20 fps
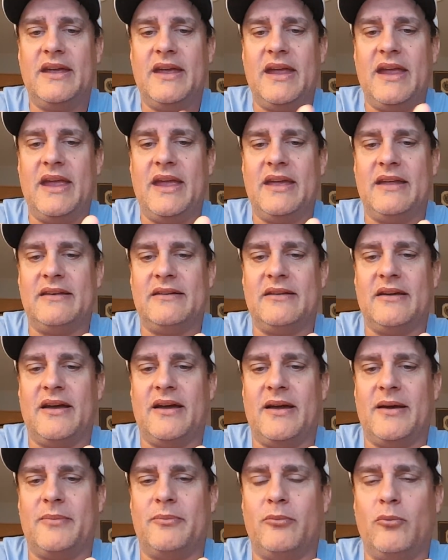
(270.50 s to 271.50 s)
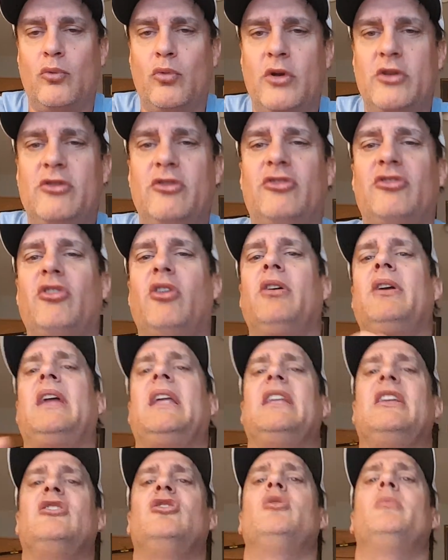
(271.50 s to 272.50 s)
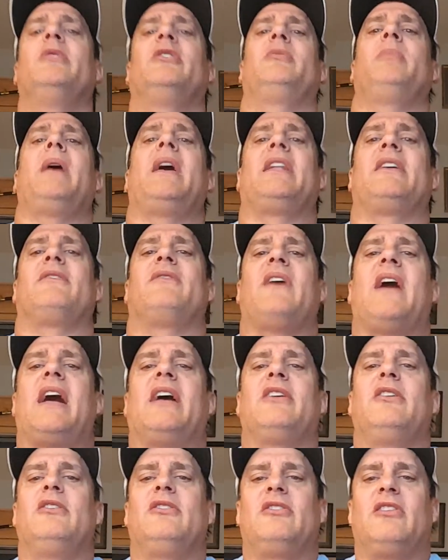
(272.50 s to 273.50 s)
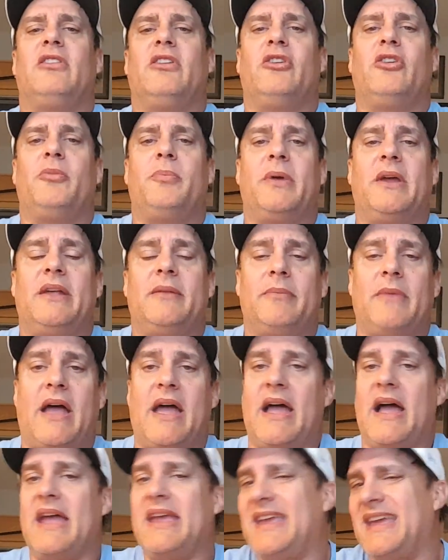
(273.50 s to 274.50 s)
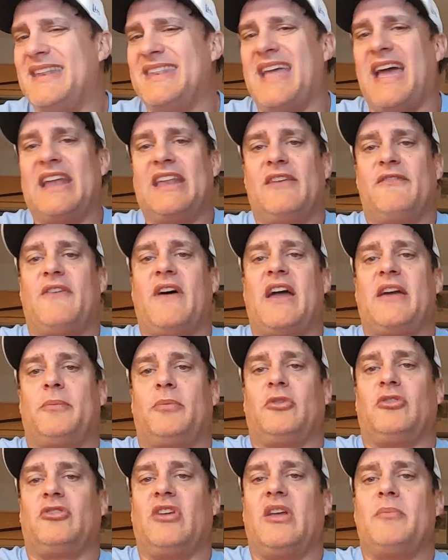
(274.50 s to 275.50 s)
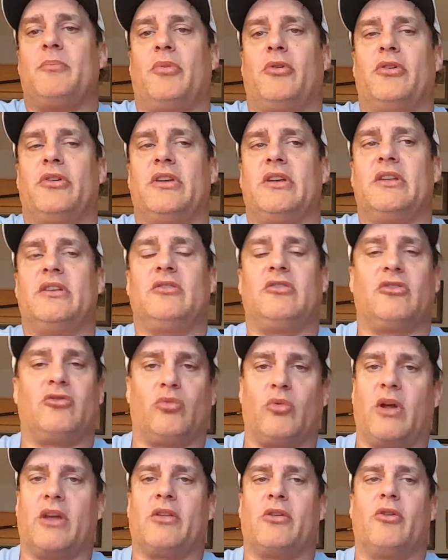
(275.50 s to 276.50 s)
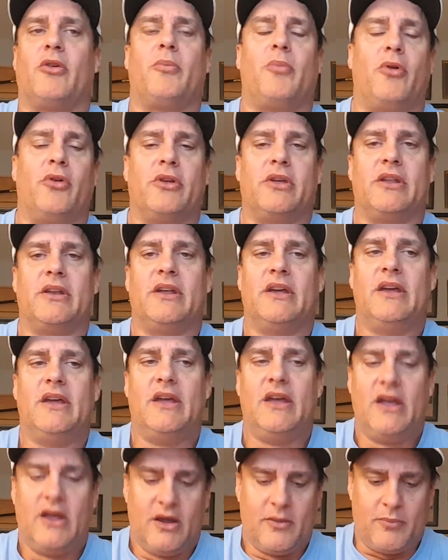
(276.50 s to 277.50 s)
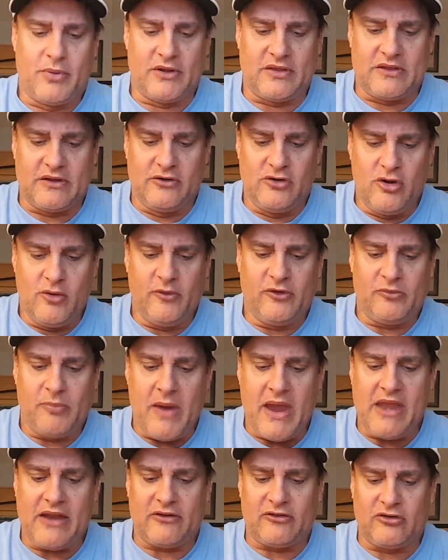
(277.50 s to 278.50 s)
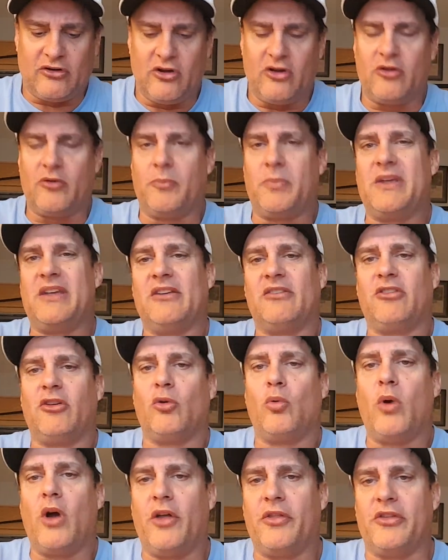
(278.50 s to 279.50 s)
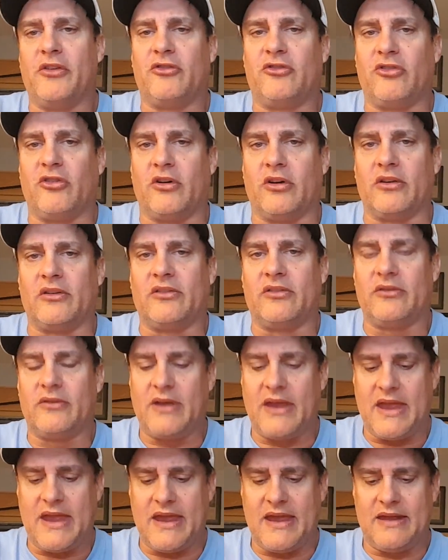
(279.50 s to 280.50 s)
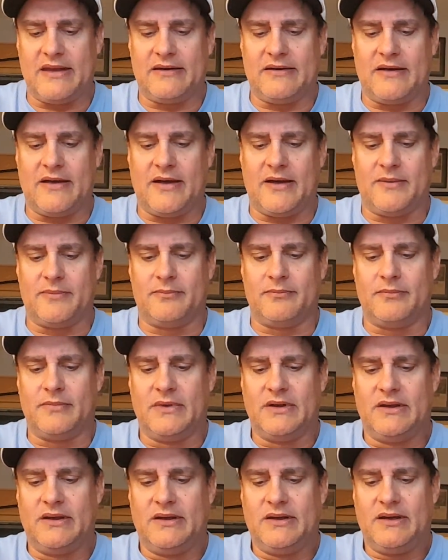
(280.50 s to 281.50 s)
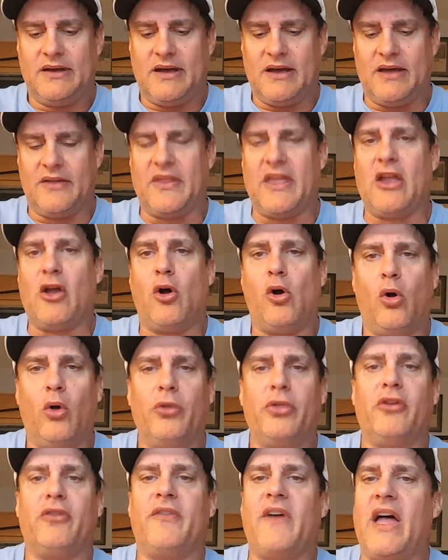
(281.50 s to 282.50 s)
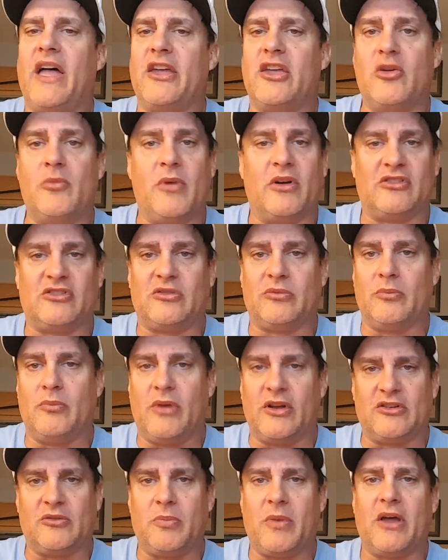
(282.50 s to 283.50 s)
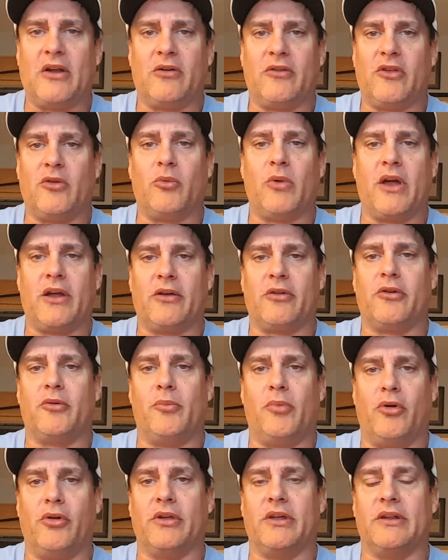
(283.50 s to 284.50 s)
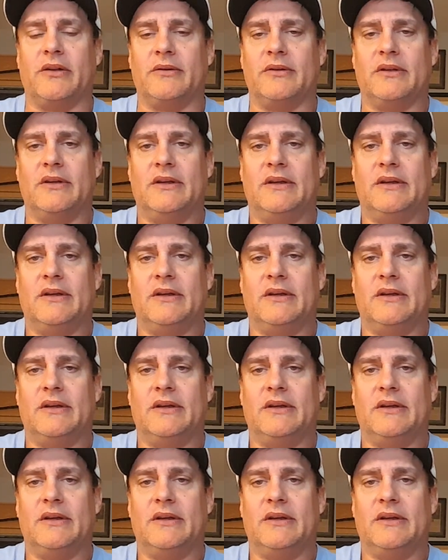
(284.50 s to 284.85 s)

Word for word: And um, when you start getting numismatic values a little bit, I, I get 95% bullion, just regular old bullion. But the numismatic's good because they're wealth insurance. And um, uh, they hold their value much, much better than regular bullion